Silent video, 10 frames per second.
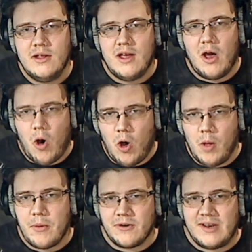all
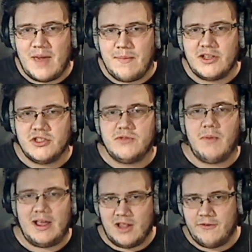burn damage
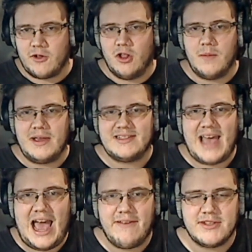by Lava Golem is
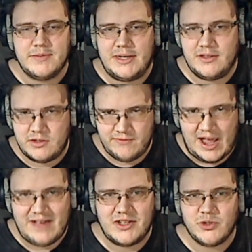half. It's going to be
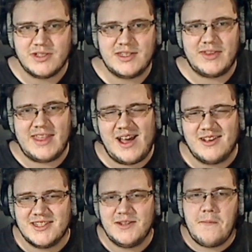500 instead of
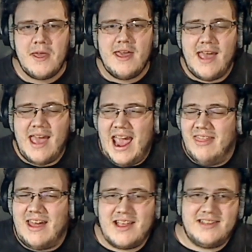1,000.
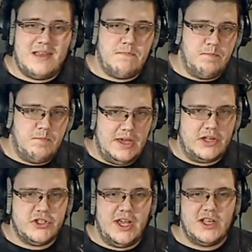That is a big
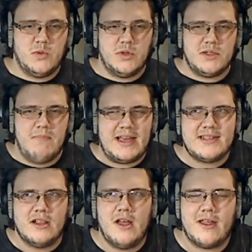change, which makes
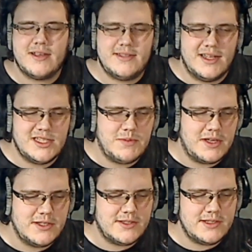a lot of sense
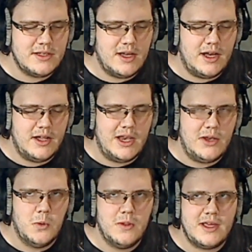because in
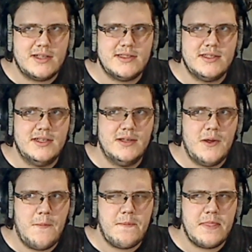Duel Links,
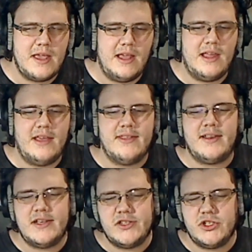in the
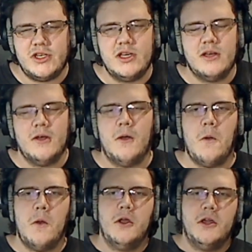TCG,
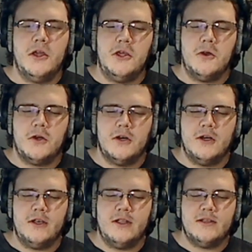you
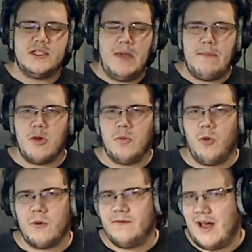could spam your
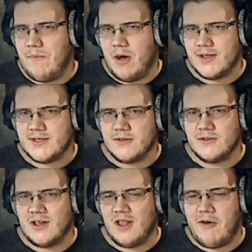board of 5 monsters,
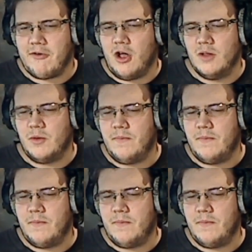and Lava Golem would pick